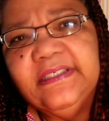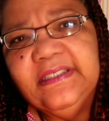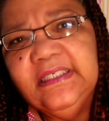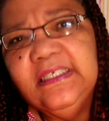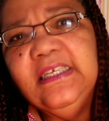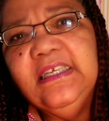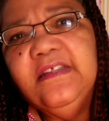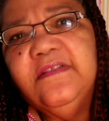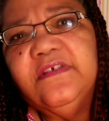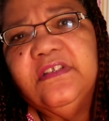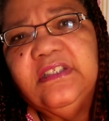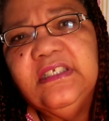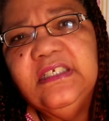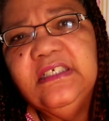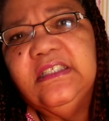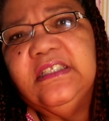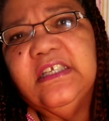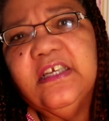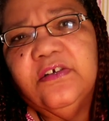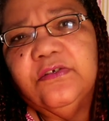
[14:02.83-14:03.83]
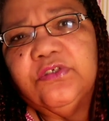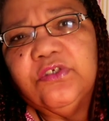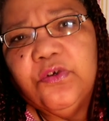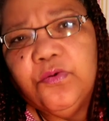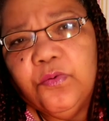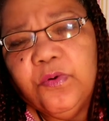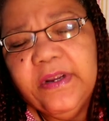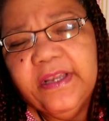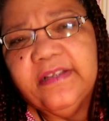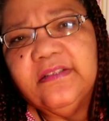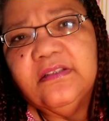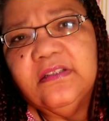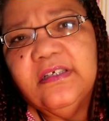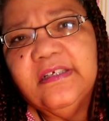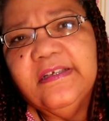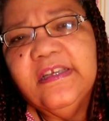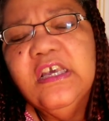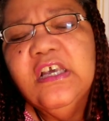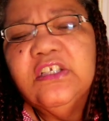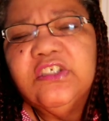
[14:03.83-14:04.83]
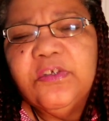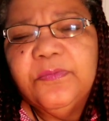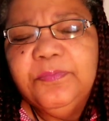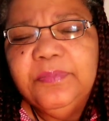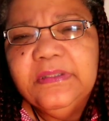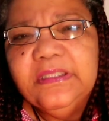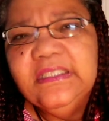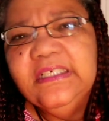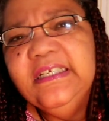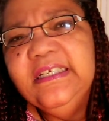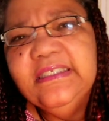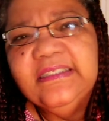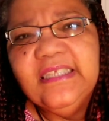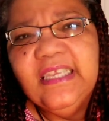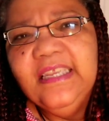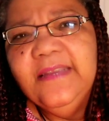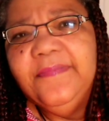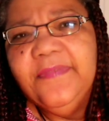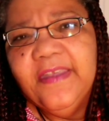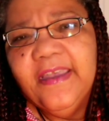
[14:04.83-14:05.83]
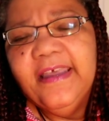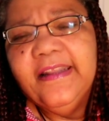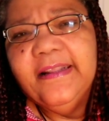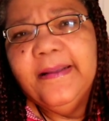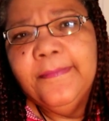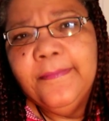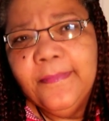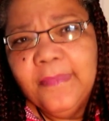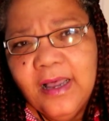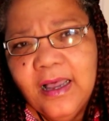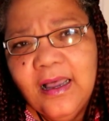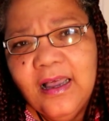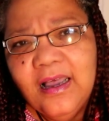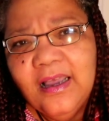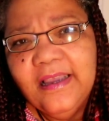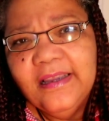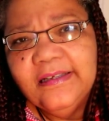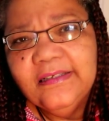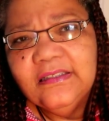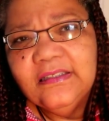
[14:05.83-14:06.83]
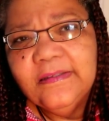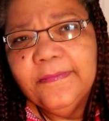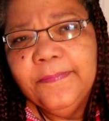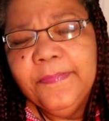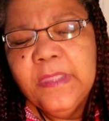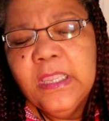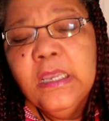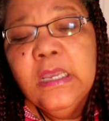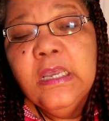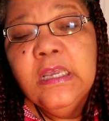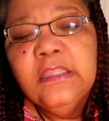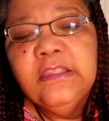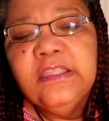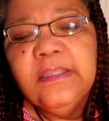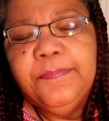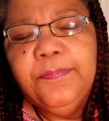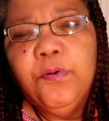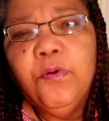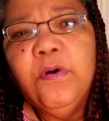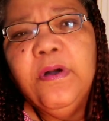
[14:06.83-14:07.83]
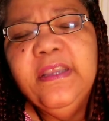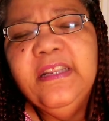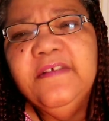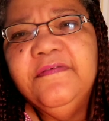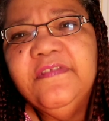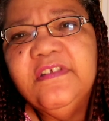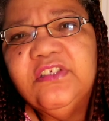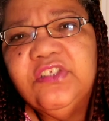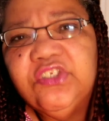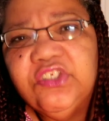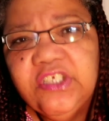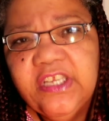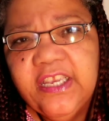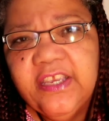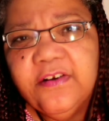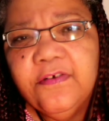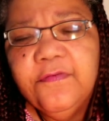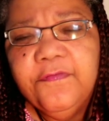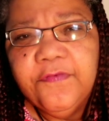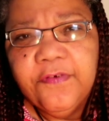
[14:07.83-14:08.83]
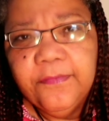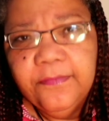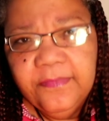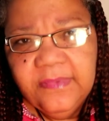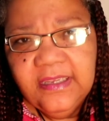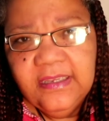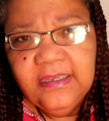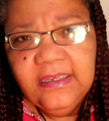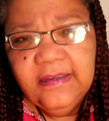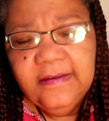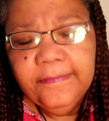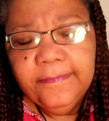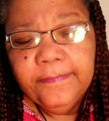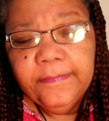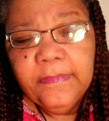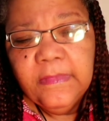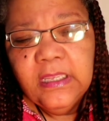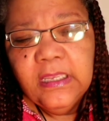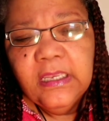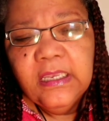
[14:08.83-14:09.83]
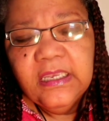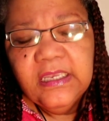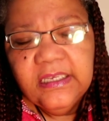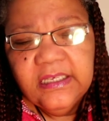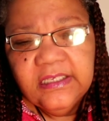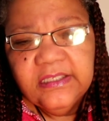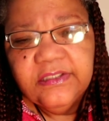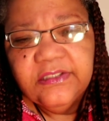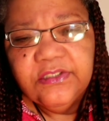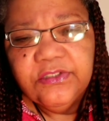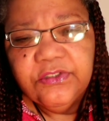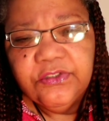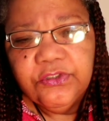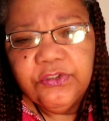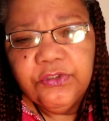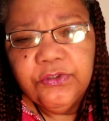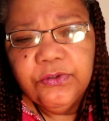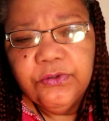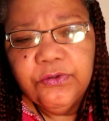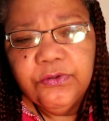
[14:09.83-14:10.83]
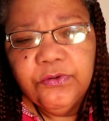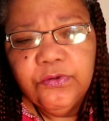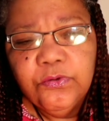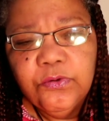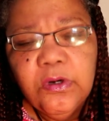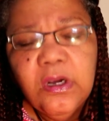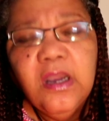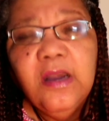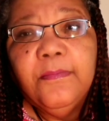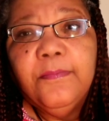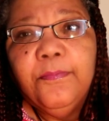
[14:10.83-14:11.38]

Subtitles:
see the details correctly. So please keep that in mind. The point of this channel for me is to